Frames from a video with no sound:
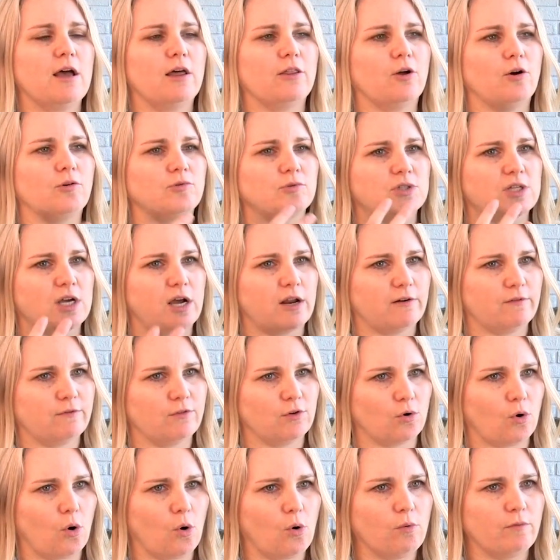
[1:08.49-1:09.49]
outside of
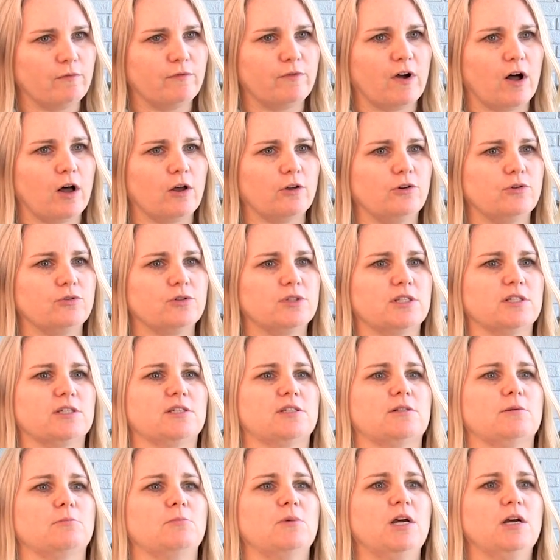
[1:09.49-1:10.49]
their own value
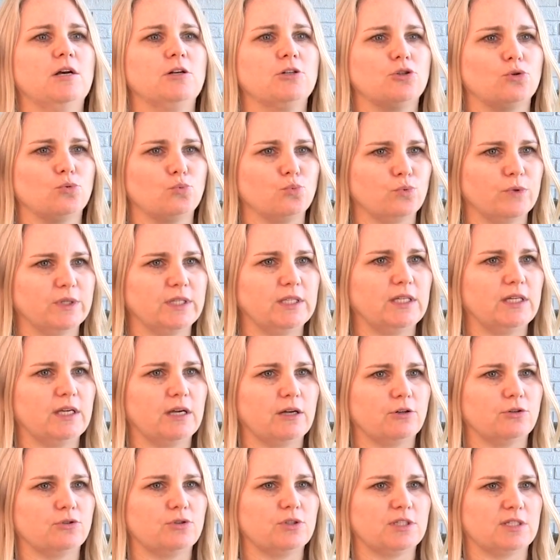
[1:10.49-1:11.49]
system, to really
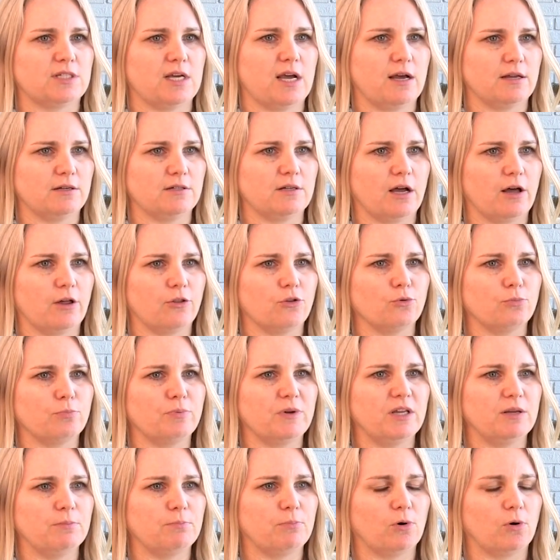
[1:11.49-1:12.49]
understand other
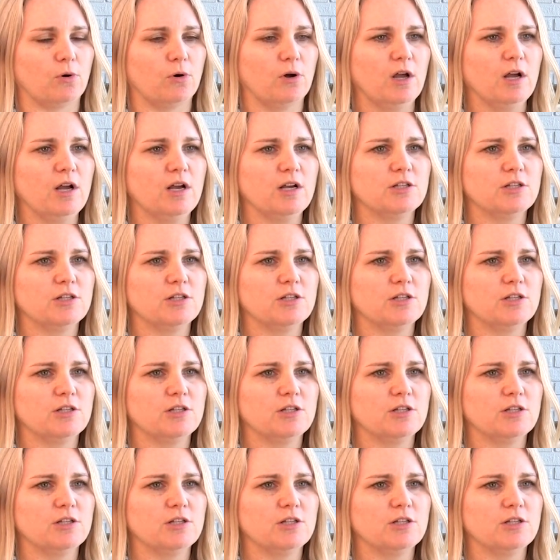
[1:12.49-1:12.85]
people.